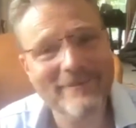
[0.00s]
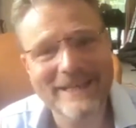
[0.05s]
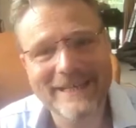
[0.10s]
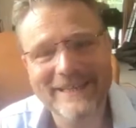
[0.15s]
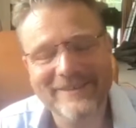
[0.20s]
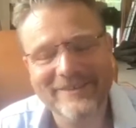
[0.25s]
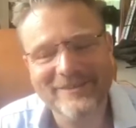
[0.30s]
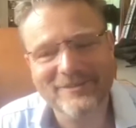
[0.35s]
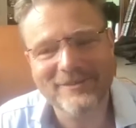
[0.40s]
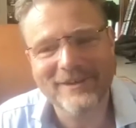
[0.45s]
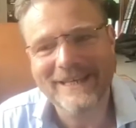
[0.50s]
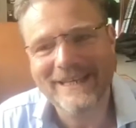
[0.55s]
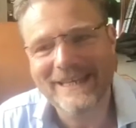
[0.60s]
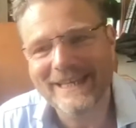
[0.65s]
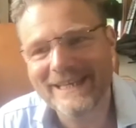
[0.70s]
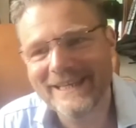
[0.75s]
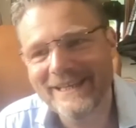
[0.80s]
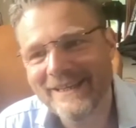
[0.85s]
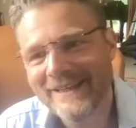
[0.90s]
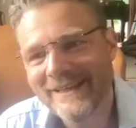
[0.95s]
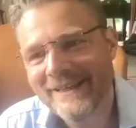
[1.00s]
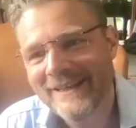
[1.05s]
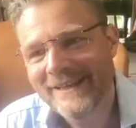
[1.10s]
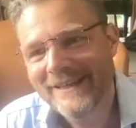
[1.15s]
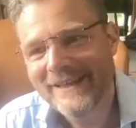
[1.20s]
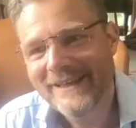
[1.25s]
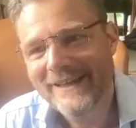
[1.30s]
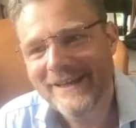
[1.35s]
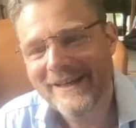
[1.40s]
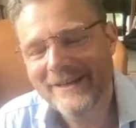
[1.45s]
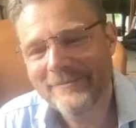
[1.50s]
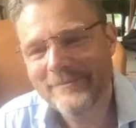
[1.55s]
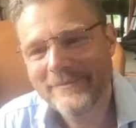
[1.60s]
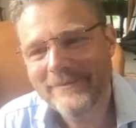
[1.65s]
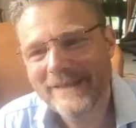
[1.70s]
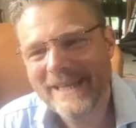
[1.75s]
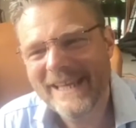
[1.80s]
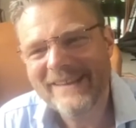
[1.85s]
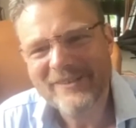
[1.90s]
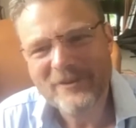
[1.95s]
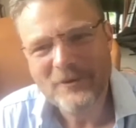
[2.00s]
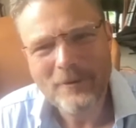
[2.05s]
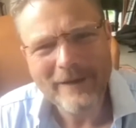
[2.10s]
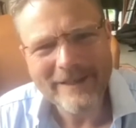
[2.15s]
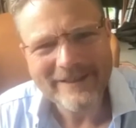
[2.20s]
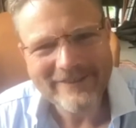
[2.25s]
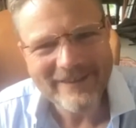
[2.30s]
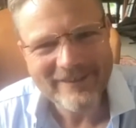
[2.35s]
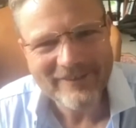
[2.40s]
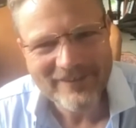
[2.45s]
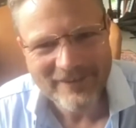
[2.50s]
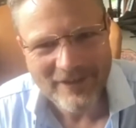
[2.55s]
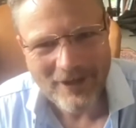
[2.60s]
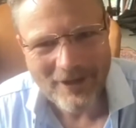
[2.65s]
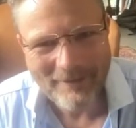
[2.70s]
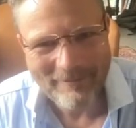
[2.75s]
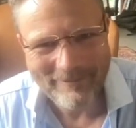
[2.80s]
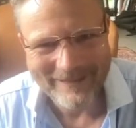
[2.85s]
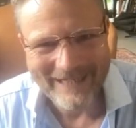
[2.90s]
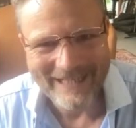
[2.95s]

it's really um it's quite disturbing